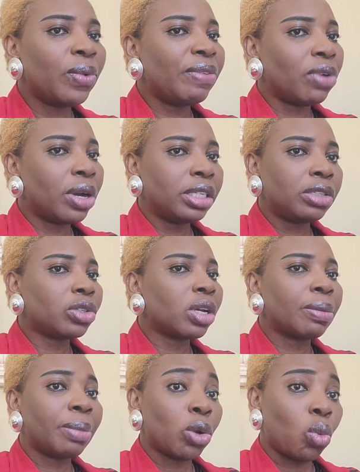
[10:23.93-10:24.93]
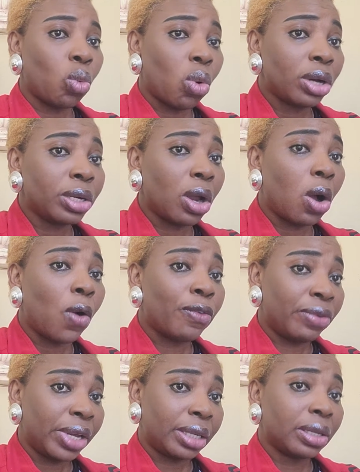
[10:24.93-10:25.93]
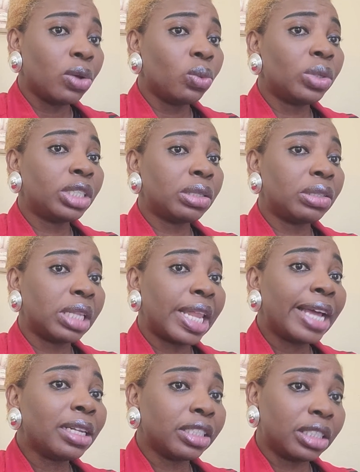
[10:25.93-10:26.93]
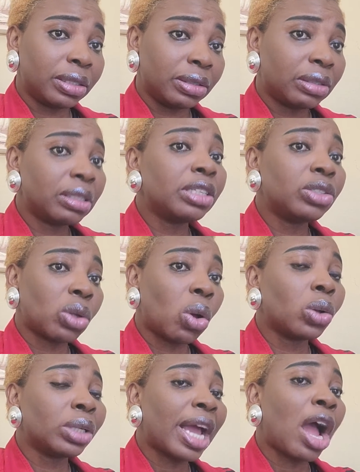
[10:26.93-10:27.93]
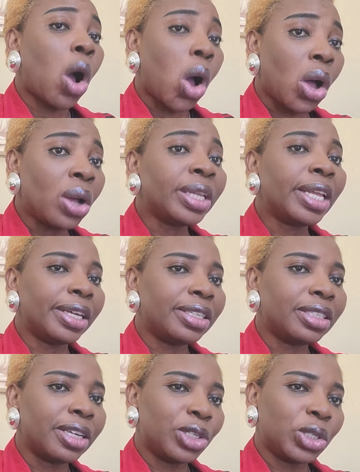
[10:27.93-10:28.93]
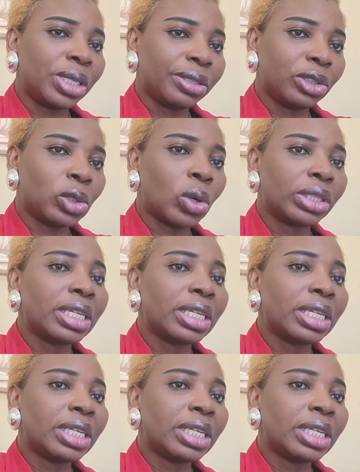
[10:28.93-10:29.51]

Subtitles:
We've already talked about one of it, which is negligence, is under unintentional thought.